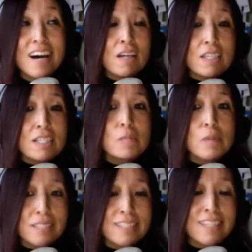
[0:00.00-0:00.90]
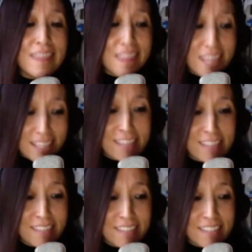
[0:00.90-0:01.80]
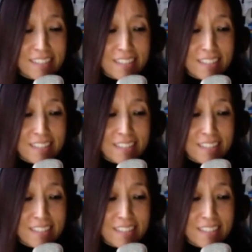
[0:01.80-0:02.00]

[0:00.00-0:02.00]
unexpected things